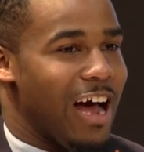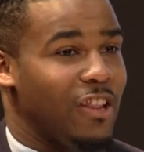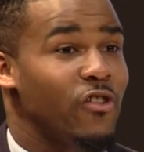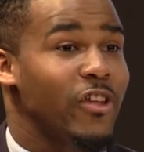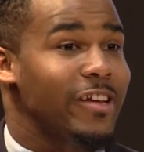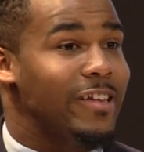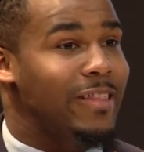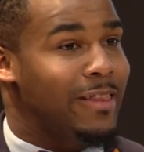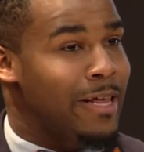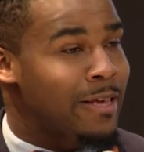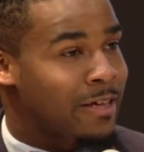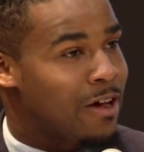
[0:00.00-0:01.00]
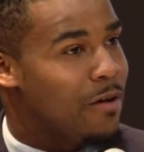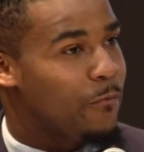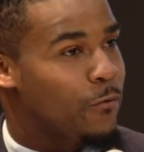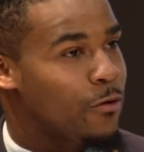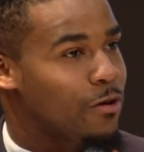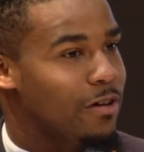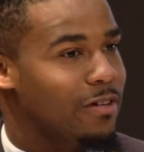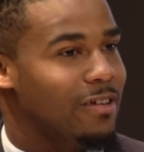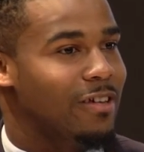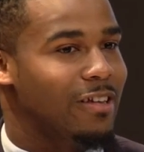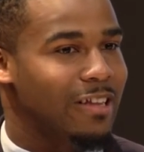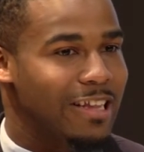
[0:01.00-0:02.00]
I learned that discomfort
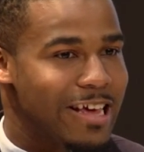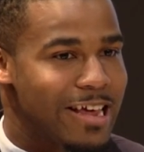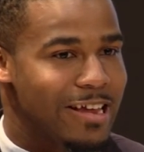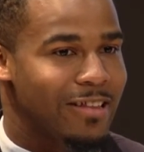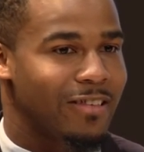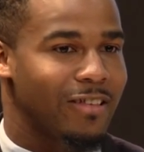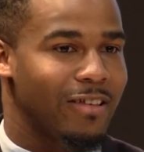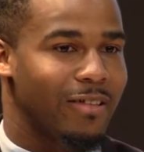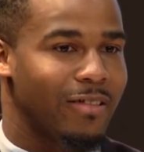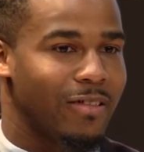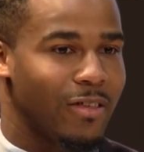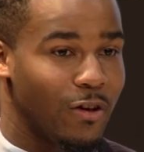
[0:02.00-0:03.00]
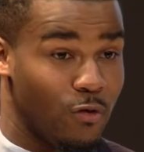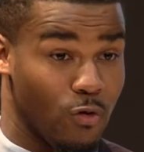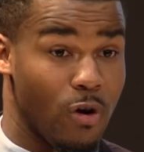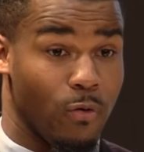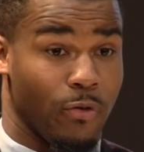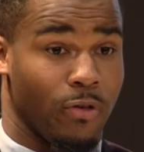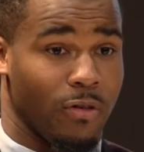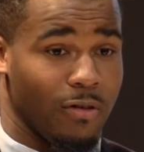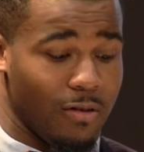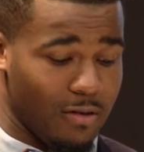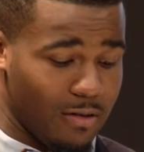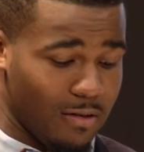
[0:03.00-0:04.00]
leads to growth.